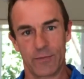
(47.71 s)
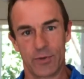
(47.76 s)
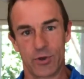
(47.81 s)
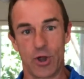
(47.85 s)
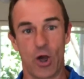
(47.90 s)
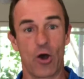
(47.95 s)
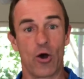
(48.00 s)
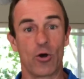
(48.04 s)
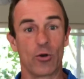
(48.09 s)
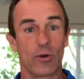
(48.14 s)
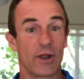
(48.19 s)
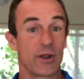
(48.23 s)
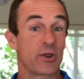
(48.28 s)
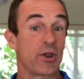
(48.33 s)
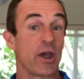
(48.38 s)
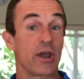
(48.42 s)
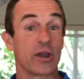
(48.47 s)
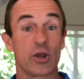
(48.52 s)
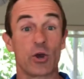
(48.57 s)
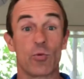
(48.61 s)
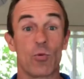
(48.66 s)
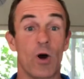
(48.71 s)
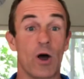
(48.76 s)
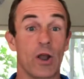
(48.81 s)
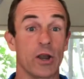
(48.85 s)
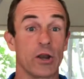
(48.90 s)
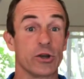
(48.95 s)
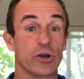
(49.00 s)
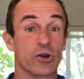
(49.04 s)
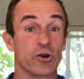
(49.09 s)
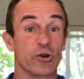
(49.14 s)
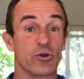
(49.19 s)
So let's say you want to
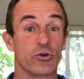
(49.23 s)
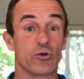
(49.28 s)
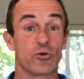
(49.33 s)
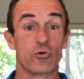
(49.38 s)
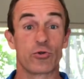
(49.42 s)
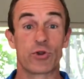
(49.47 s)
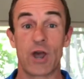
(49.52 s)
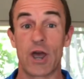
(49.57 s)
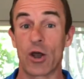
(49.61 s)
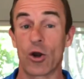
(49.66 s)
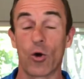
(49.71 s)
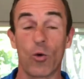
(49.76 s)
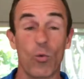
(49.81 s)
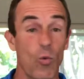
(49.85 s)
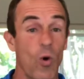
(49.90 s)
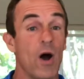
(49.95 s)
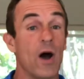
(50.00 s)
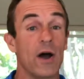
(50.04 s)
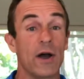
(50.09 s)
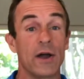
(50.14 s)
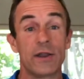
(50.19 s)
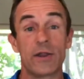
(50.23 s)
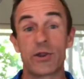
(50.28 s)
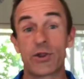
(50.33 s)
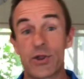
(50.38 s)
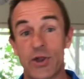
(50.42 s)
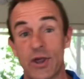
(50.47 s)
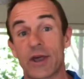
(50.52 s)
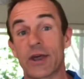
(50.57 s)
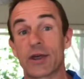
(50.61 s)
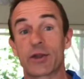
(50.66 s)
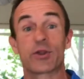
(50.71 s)
do channel 1,
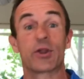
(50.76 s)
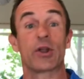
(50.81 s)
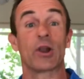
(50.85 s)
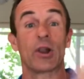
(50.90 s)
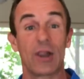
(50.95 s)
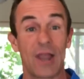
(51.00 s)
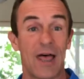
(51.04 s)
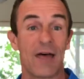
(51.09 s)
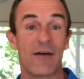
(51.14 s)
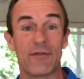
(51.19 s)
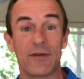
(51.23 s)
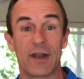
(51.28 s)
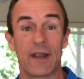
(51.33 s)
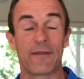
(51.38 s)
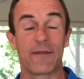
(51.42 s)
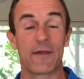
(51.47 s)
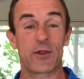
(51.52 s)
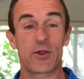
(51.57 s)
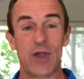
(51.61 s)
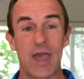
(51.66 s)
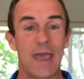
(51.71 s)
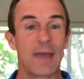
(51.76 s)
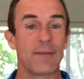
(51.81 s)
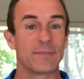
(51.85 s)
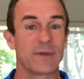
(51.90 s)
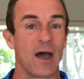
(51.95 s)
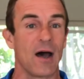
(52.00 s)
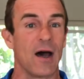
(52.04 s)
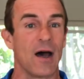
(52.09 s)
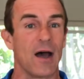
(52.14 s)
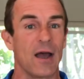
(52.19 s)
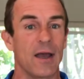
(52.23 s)
6, and 11 at the same
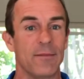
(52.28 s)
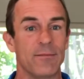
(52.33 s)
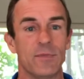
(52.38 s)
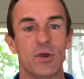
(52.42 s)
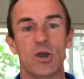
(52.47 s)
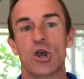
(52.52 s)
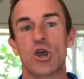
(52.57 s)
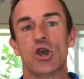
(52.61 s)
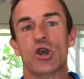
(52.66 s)
time.